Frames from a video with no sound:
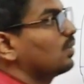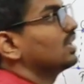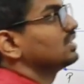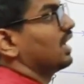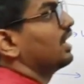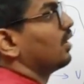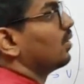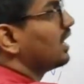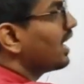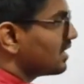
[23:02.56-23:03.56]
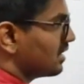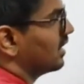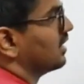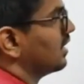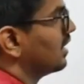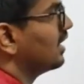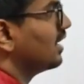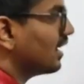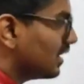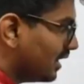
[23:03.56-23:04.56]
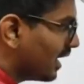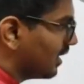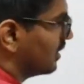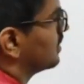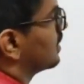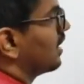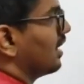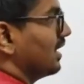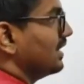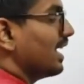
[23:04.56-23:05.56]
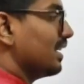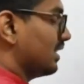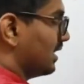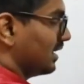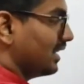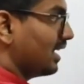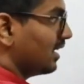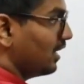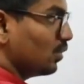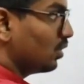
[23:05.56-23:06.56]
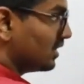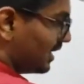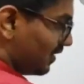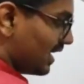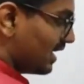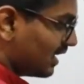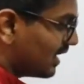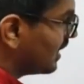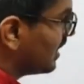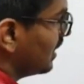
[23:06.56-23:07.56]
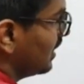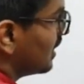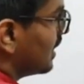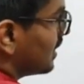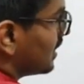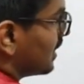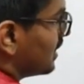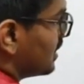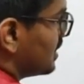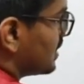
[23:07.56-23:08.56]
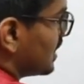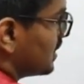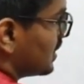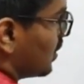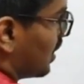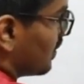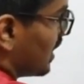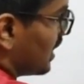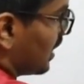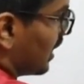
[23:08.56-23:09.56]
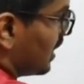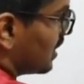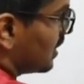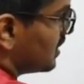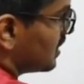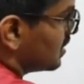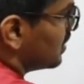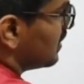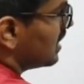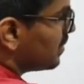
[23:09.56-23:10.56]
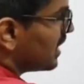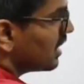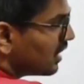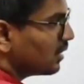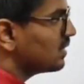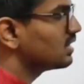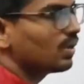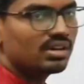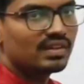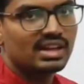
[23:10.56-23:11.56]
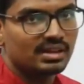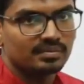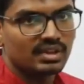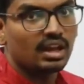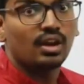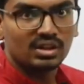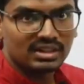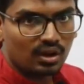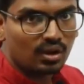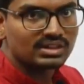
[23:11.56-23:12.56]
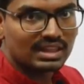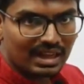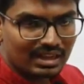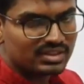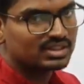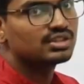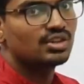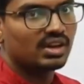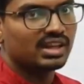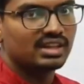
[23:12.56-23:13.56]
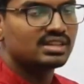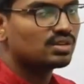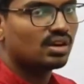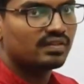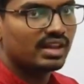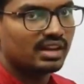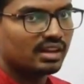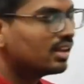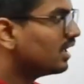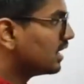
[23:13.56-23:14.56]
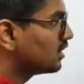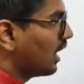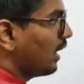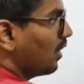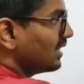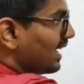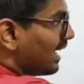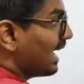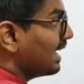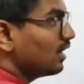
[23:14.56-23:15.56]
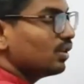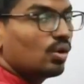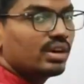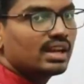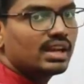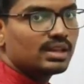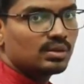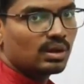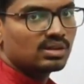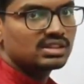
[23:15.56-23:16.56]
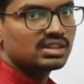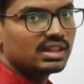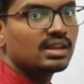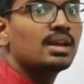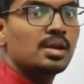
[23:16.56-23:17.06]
was a rotation, then you could see very clearly that this distance is not varying, right? Distance between P and Q is not varying along the line which is joining, it is not varying. So along the line, no relative velocity,